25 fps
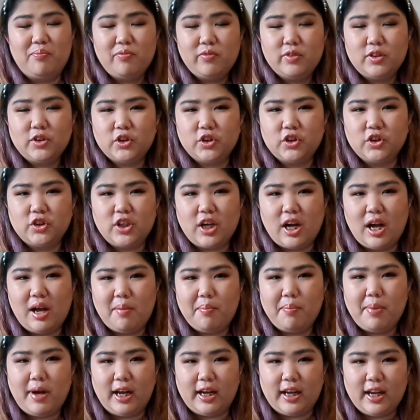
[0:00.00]
true crime
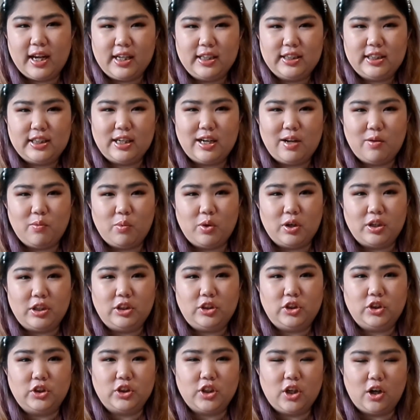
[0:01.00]
podcasts that I wanted
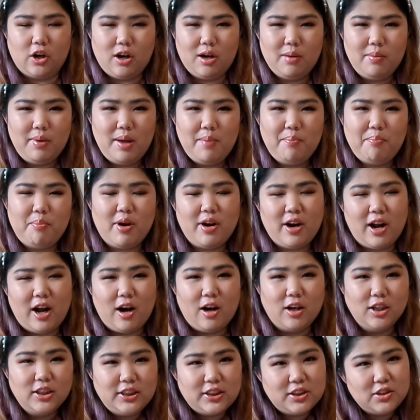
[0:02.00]
to talk about, but
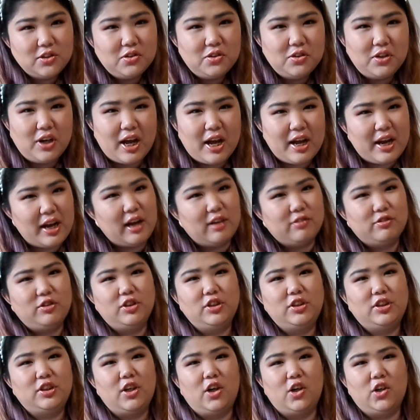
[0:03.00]
also I have to
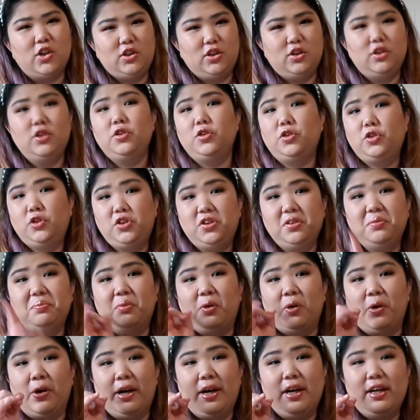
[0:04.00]
talk 2
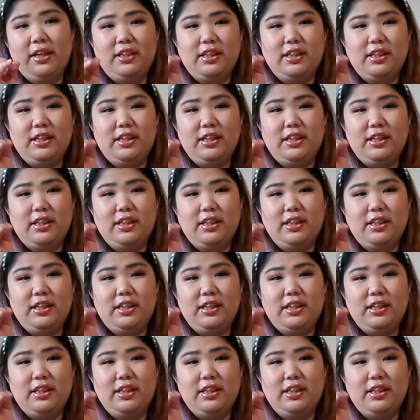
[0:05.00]
more.